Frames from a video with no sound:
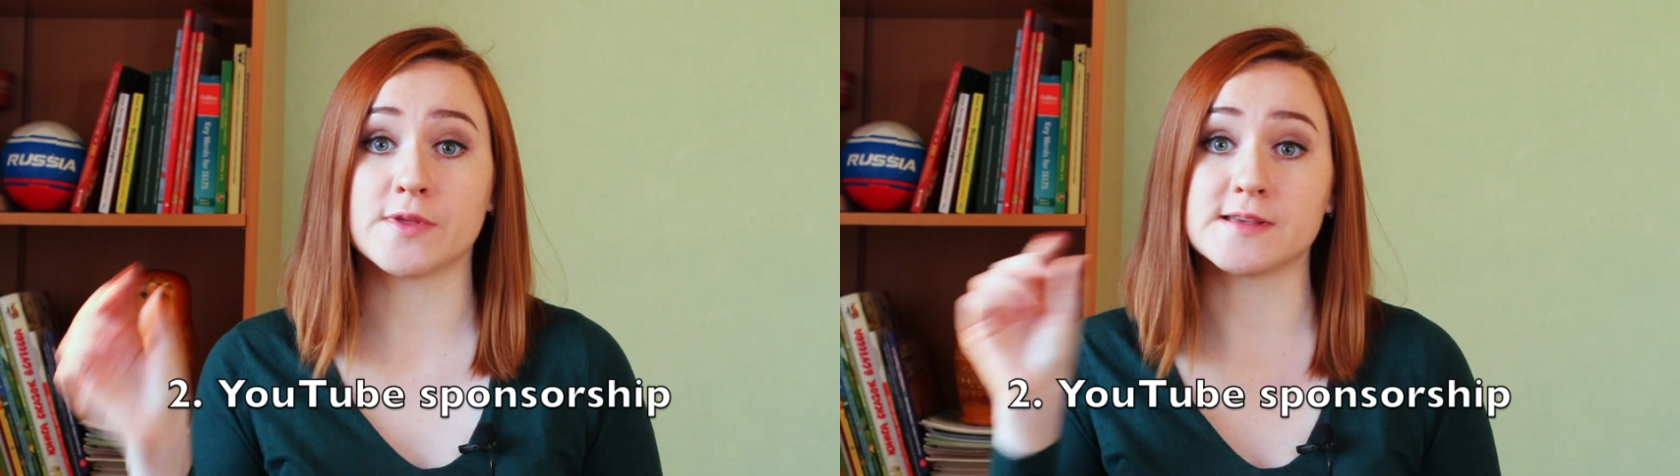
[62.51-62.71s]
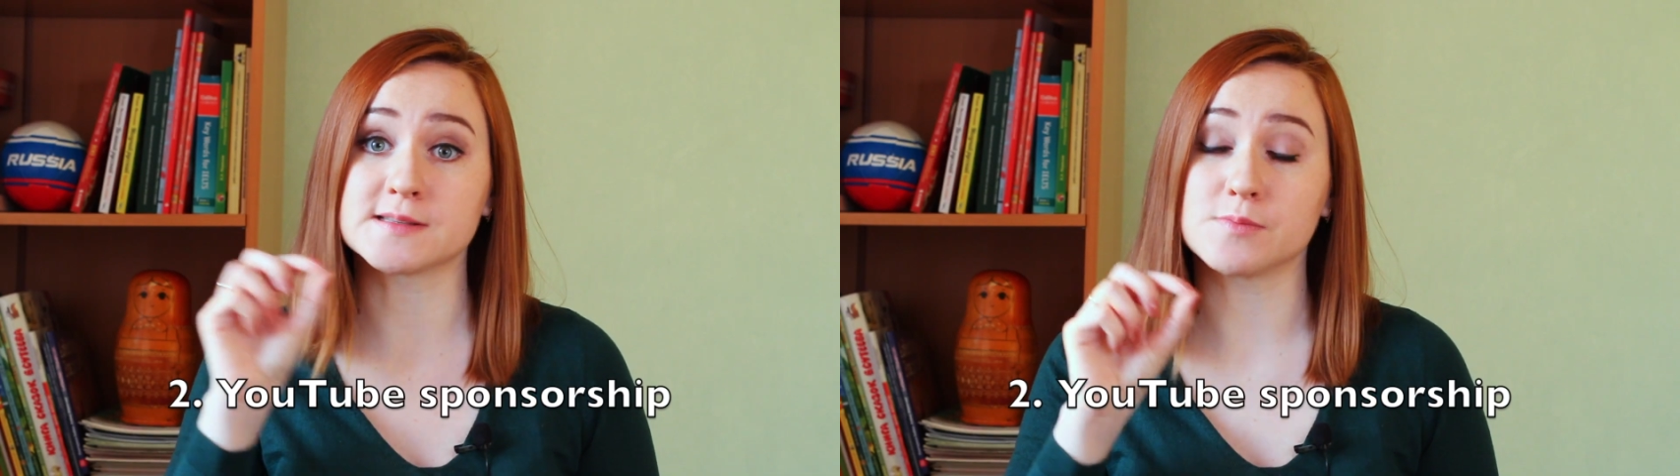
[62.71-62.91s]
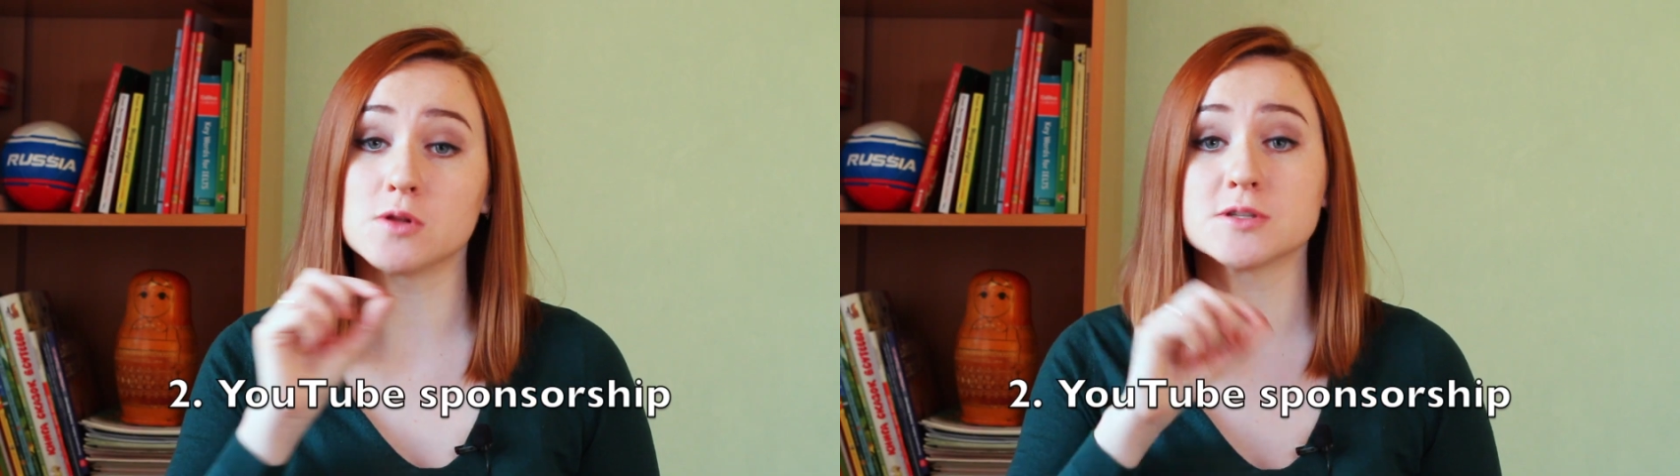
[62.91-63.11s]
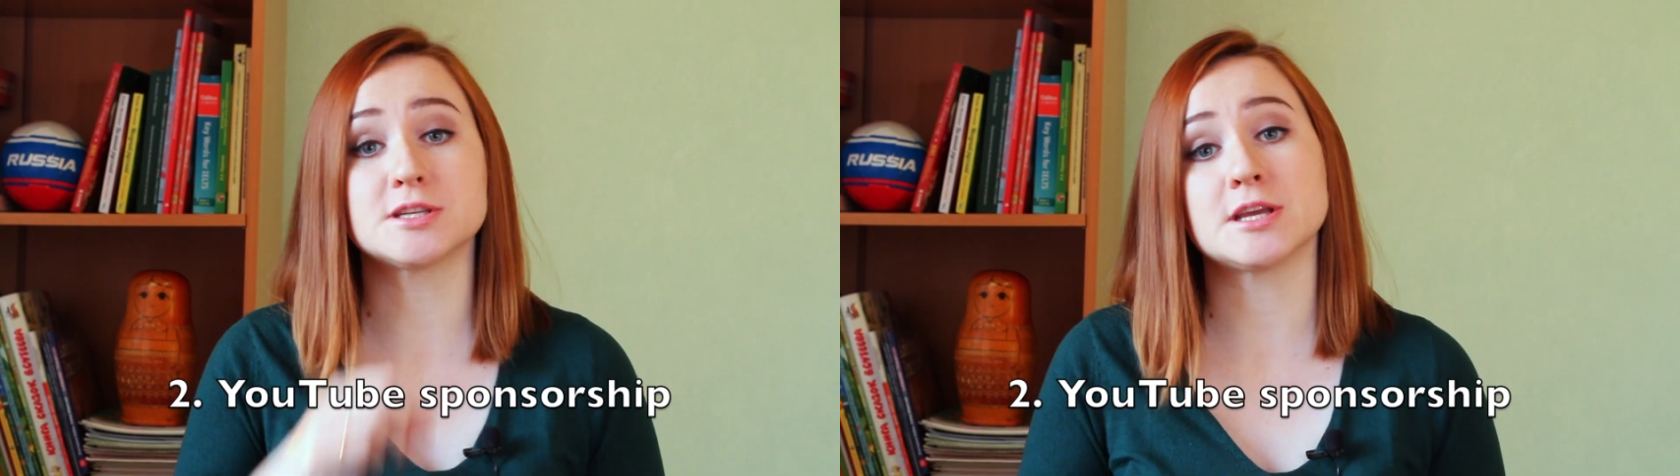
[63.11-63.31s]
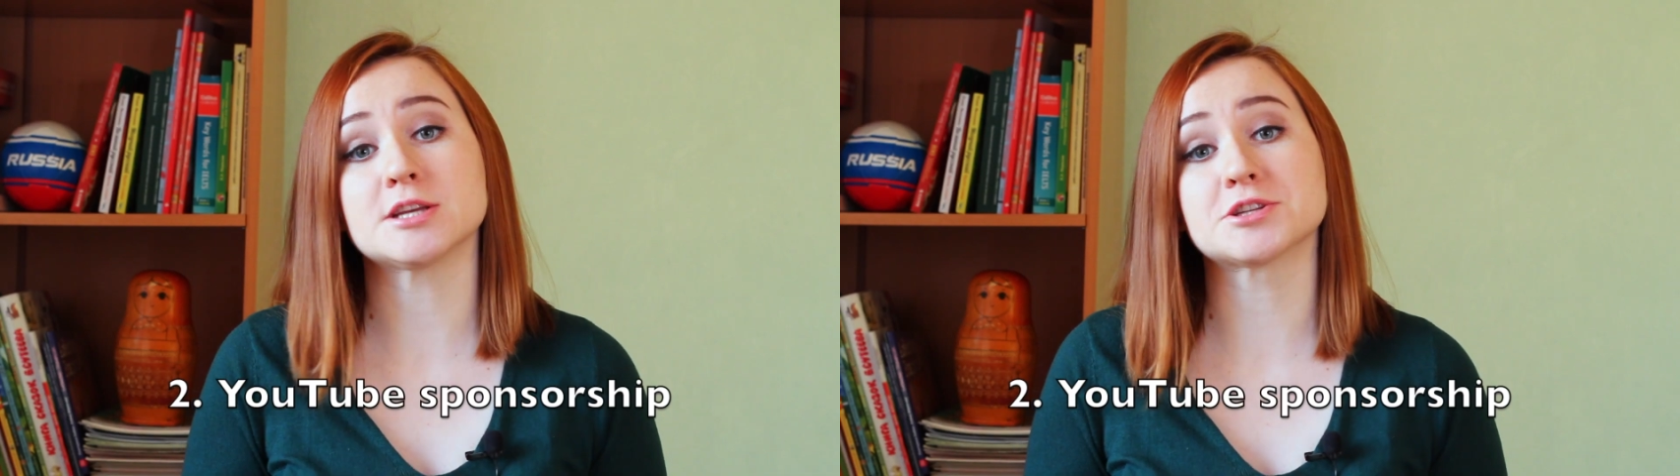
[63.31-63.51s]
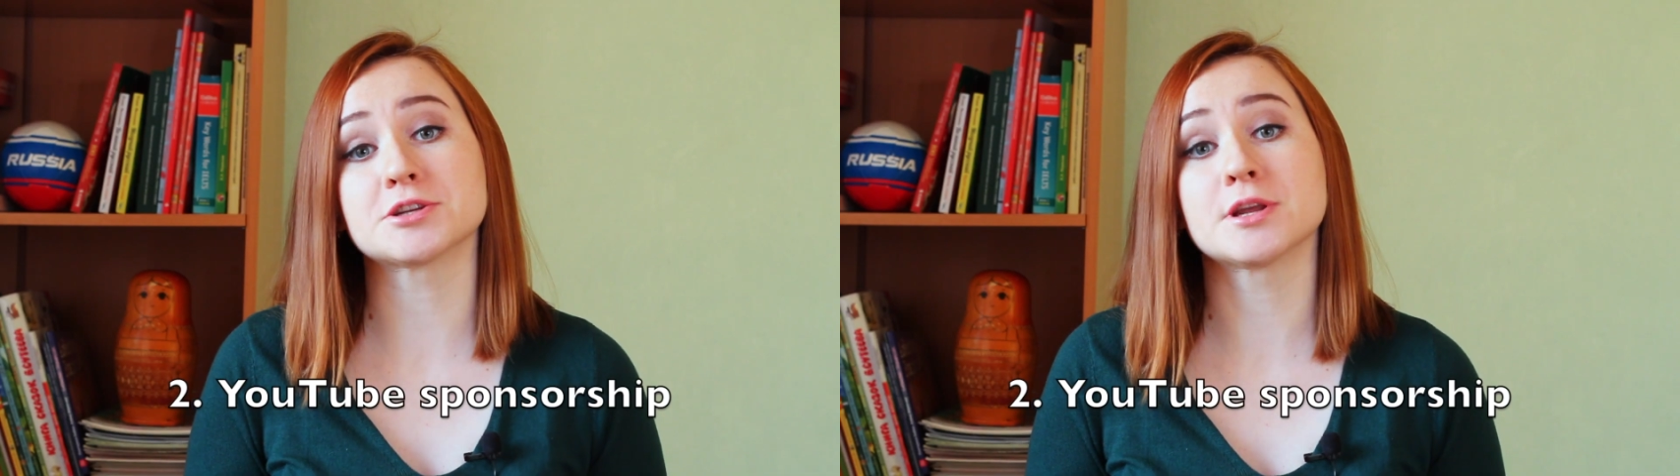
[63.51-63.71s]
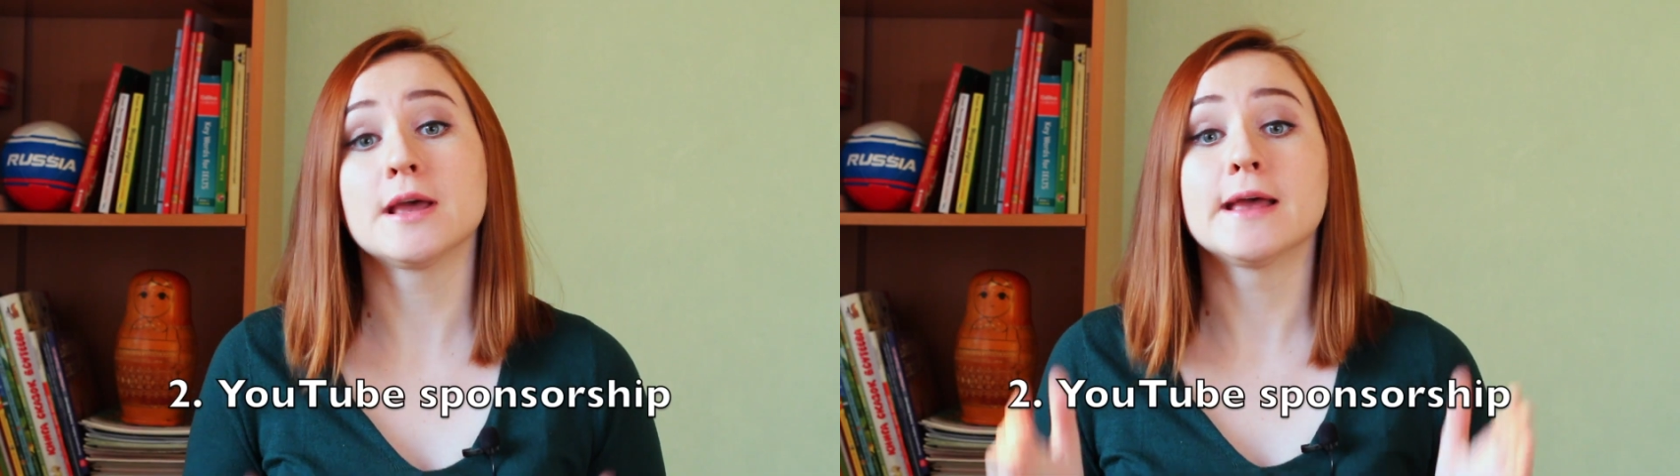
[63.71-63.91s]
with a small donation,